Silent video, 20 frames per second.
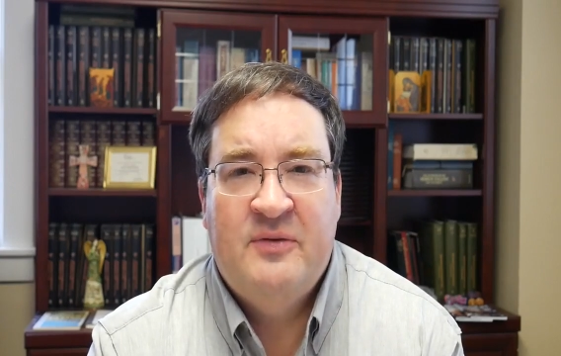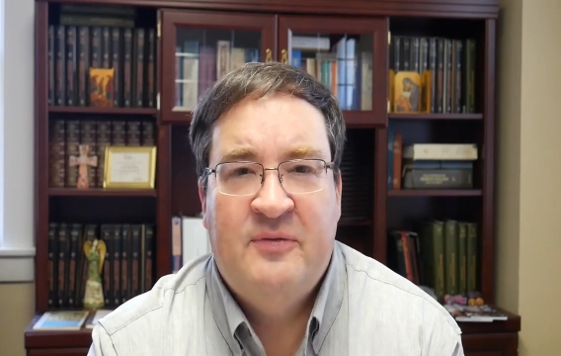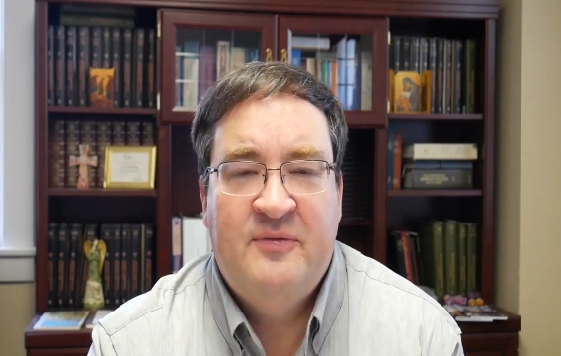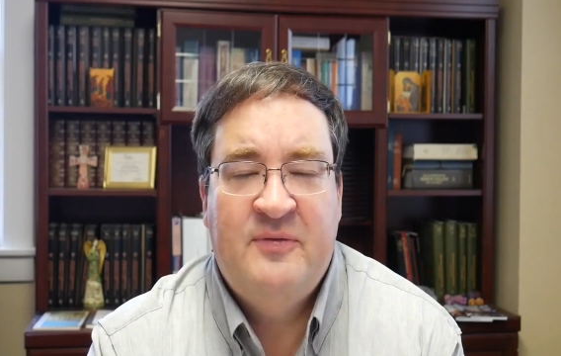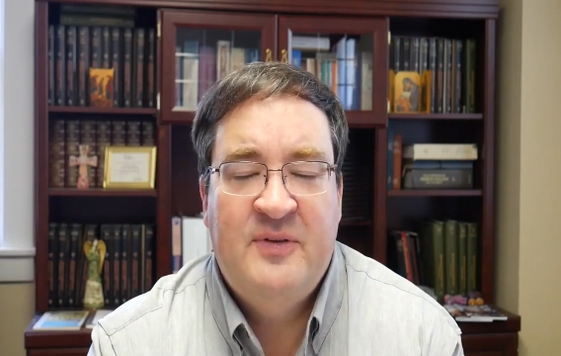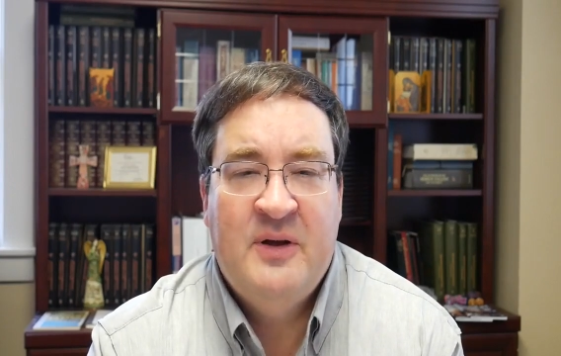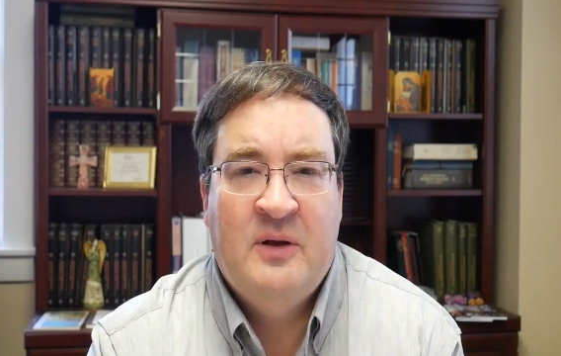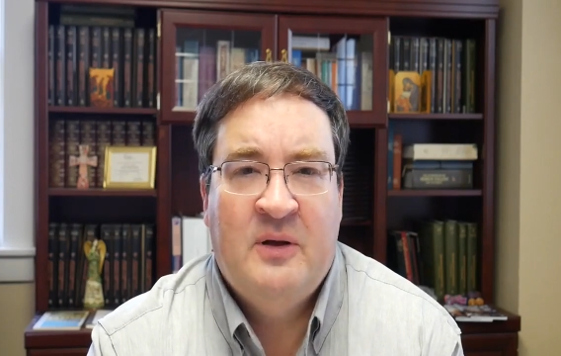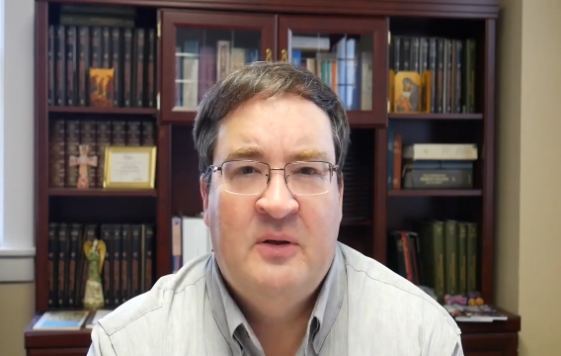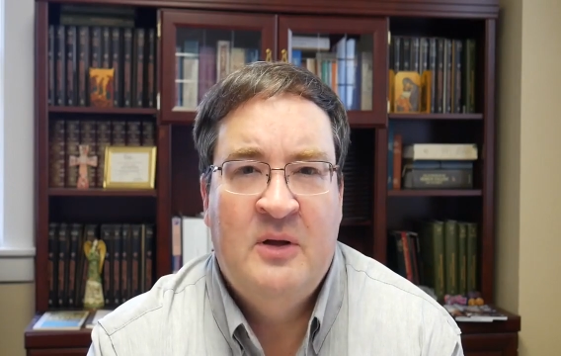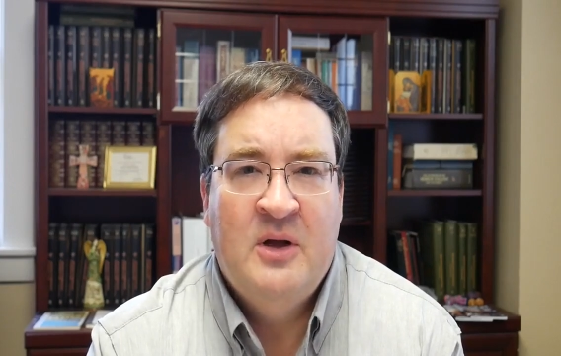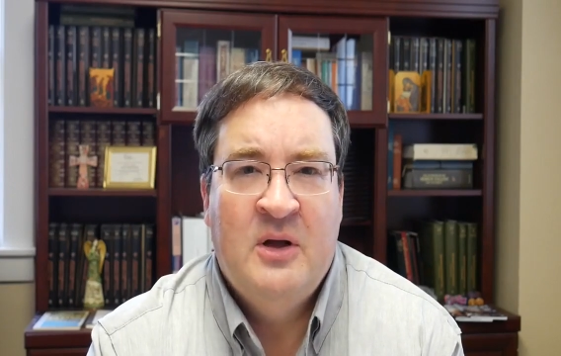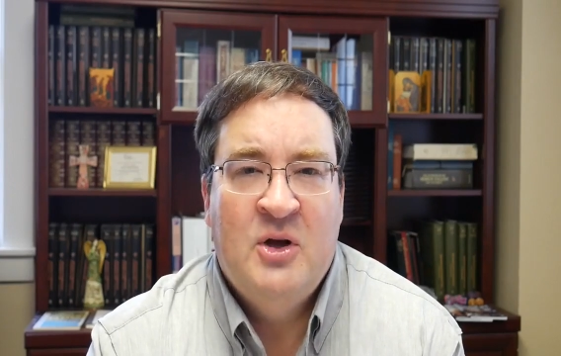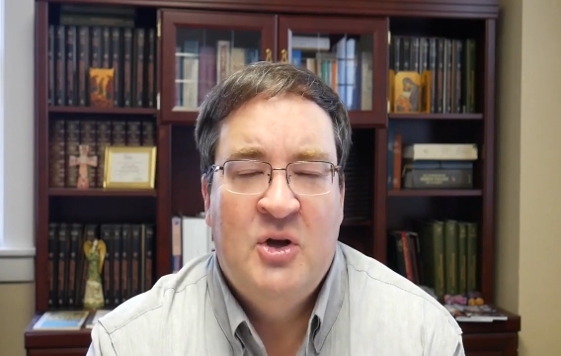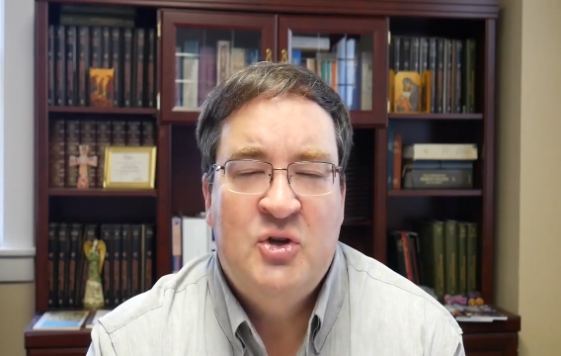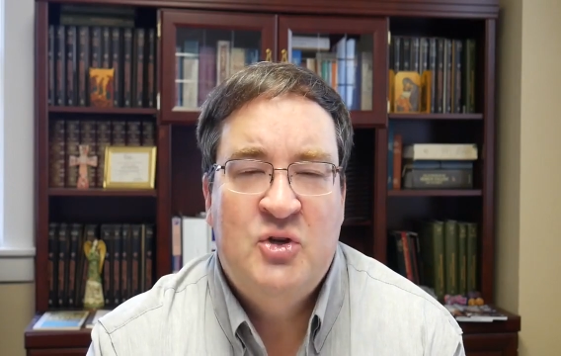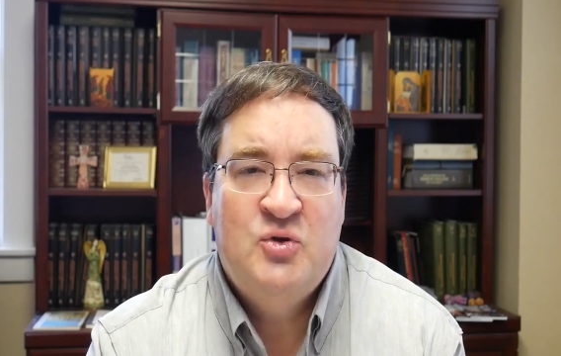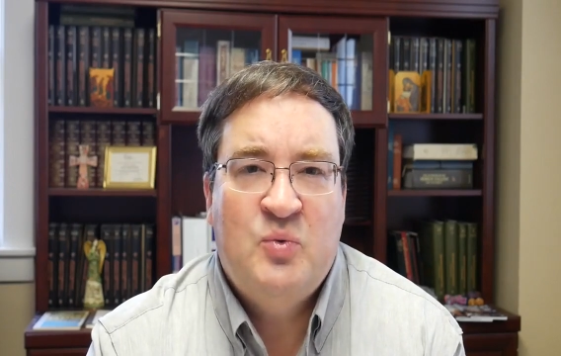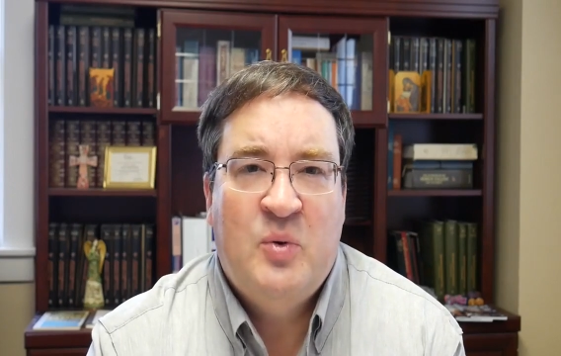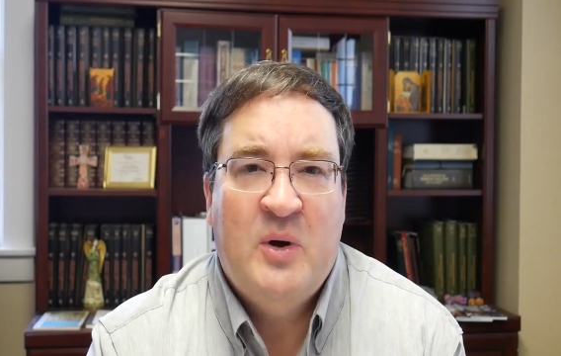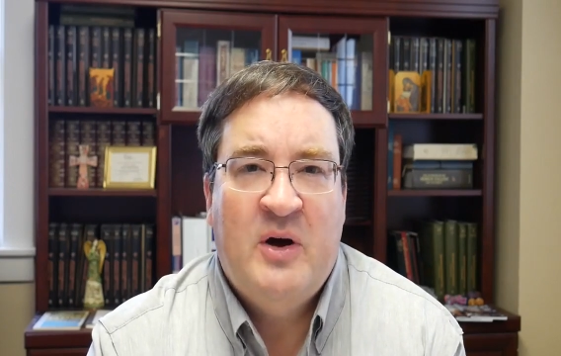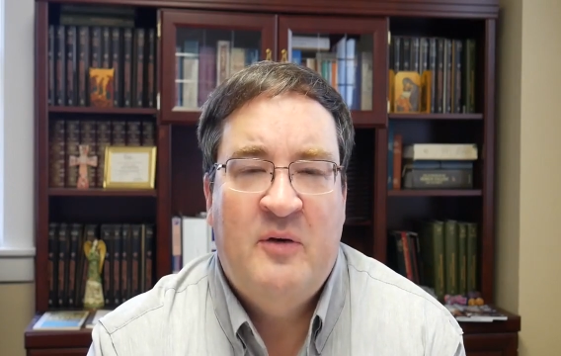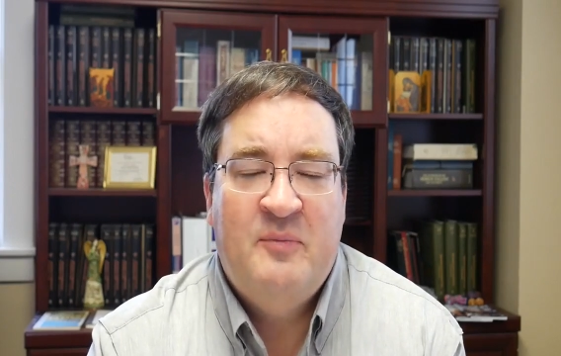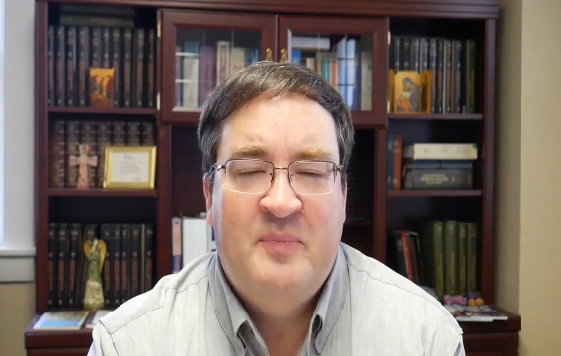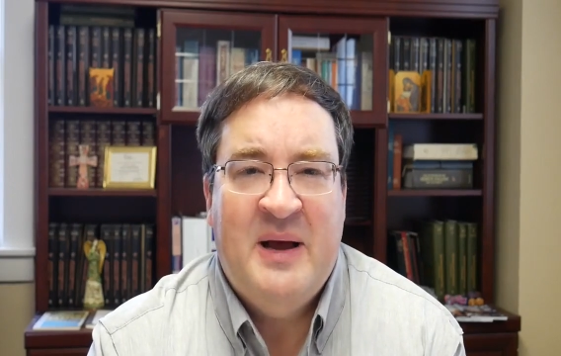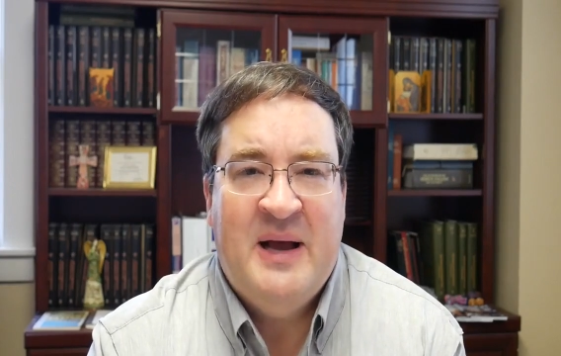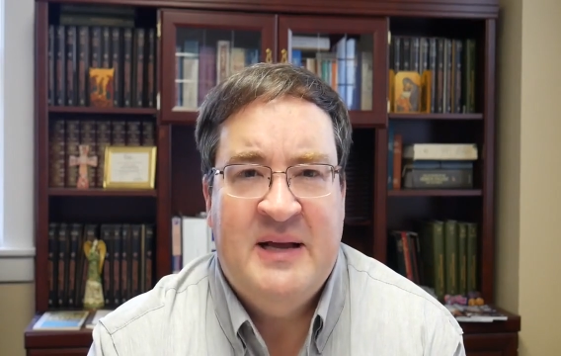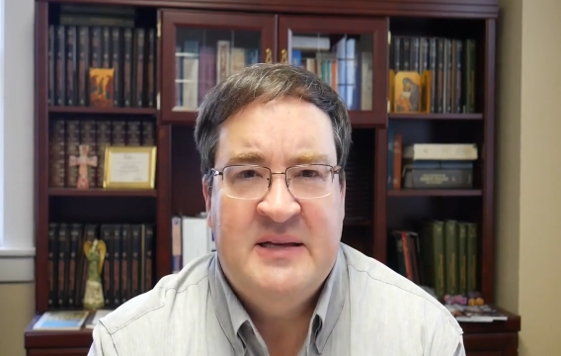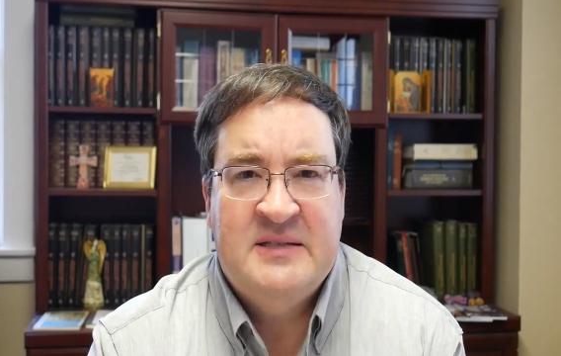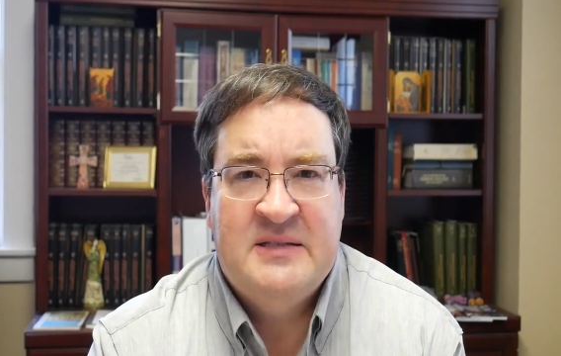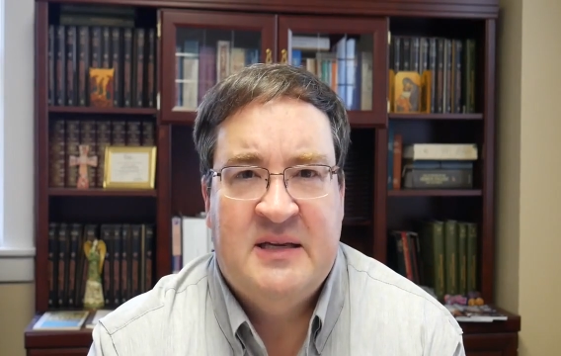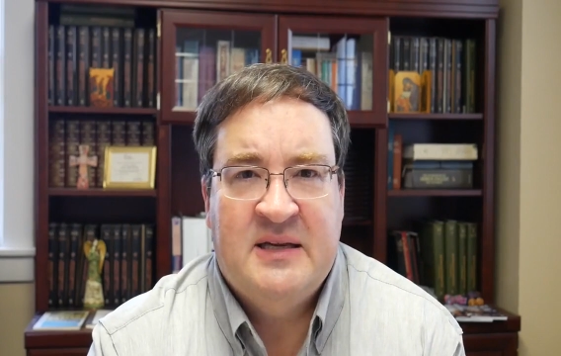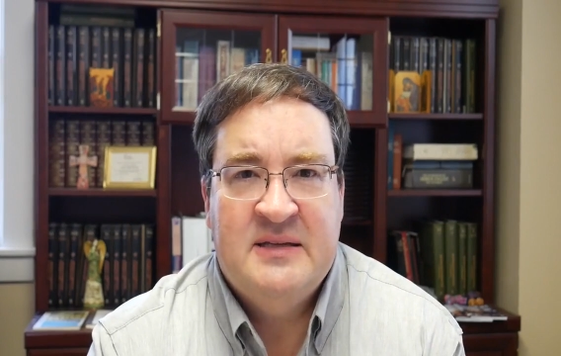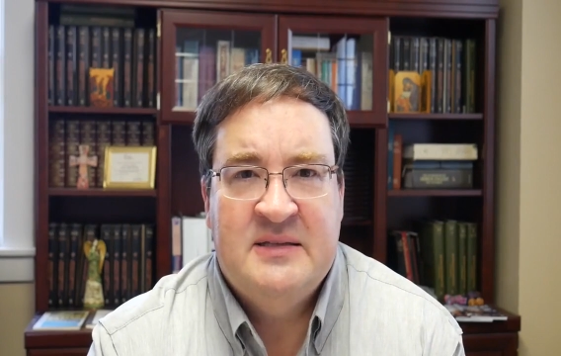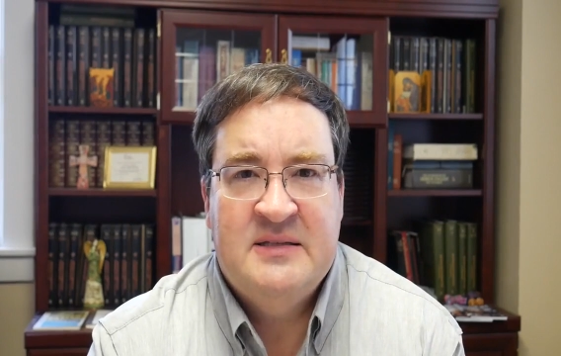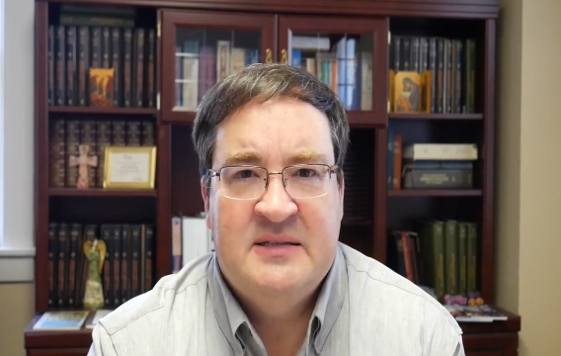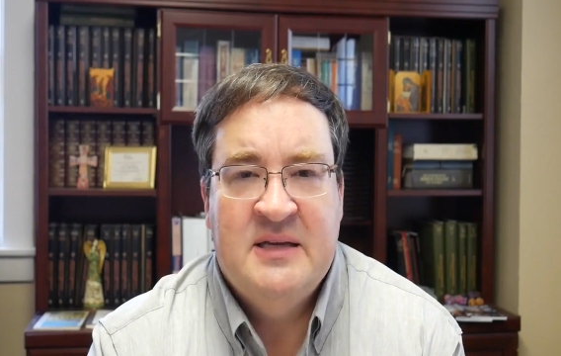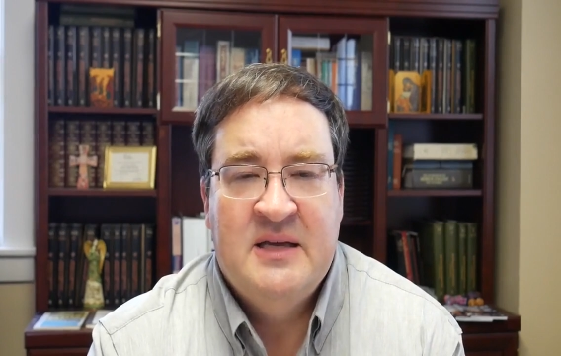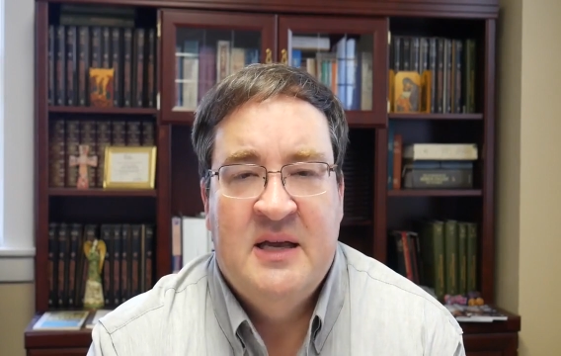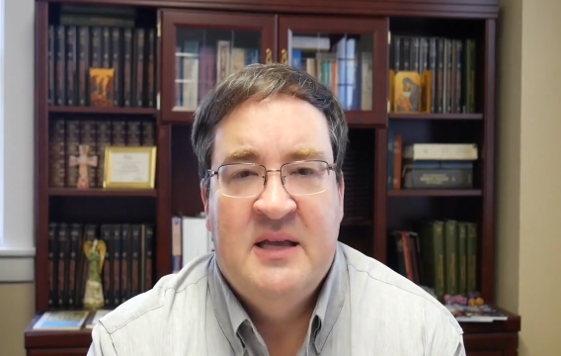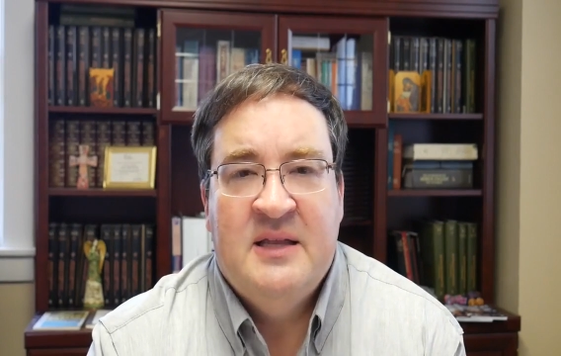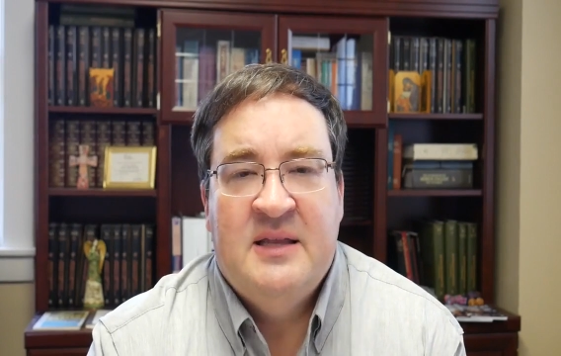fill 12 baskets.